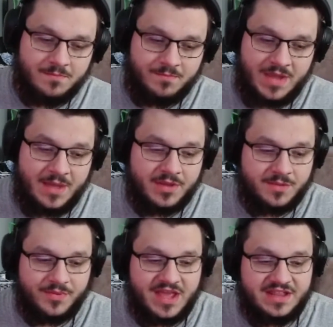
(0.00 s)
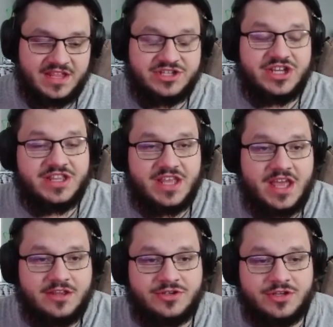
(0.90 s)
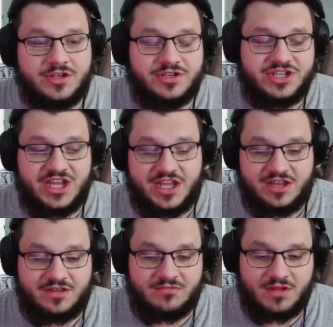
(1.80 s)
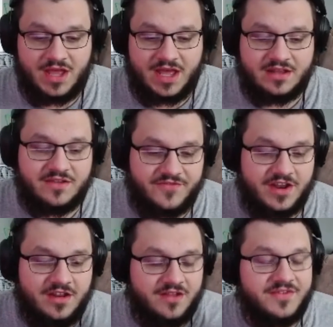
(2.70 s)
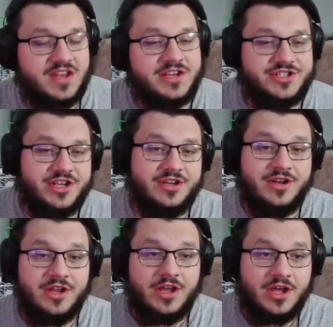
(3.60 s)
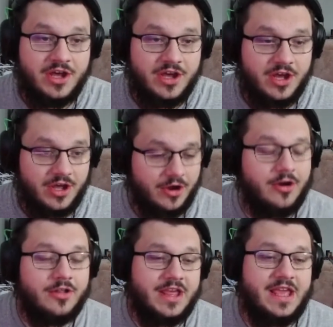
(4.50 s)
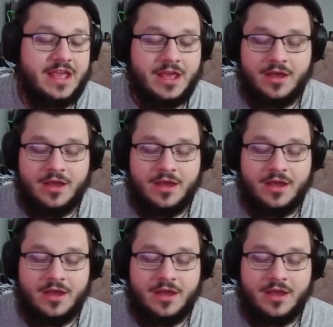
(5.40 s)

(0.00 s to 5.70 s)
be able to play the GTA Trilogy Definitive Edition early,